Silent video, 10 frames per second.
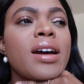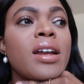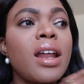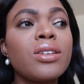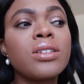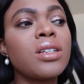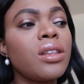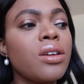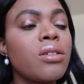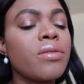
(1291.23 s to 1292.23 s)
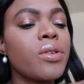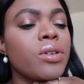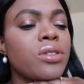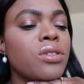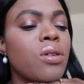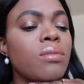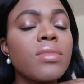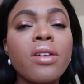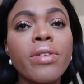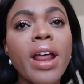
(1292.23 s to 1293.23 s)
And then I just tell the universe, you know,
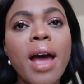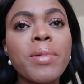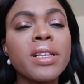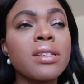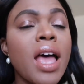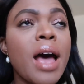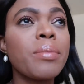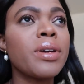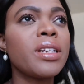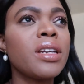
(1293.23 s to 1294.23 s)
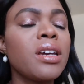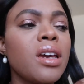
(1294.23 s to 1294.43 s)
if it happens, it happened.